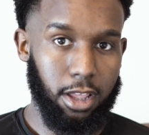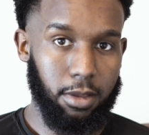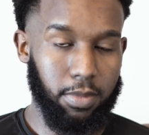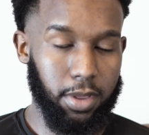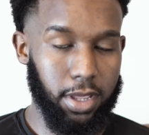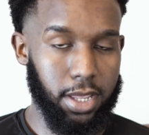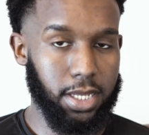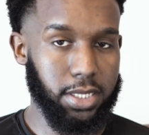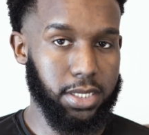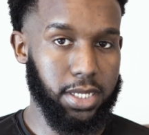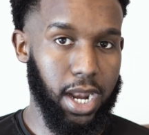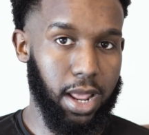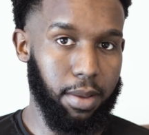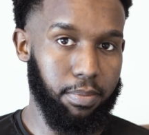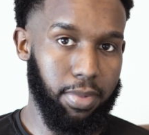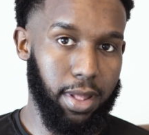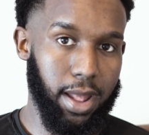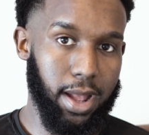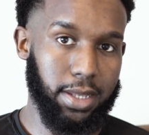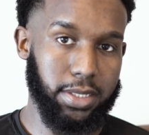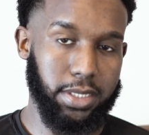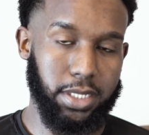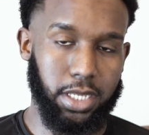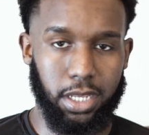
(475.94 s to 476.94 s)
because of that
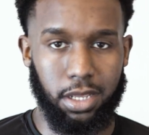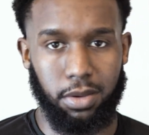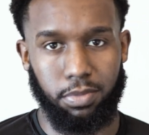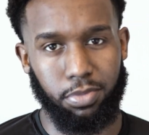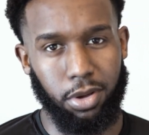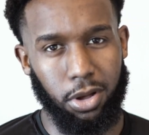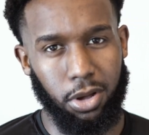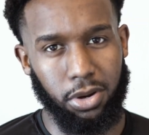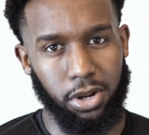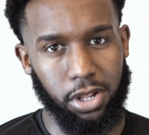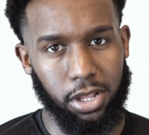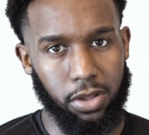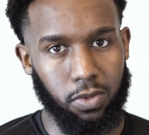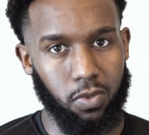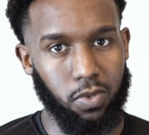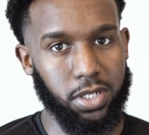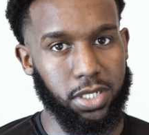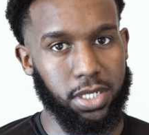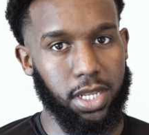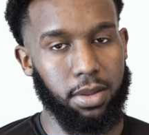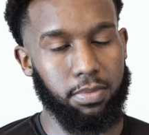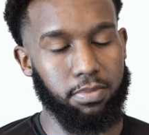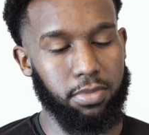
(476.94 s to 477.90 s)
balancing component, which can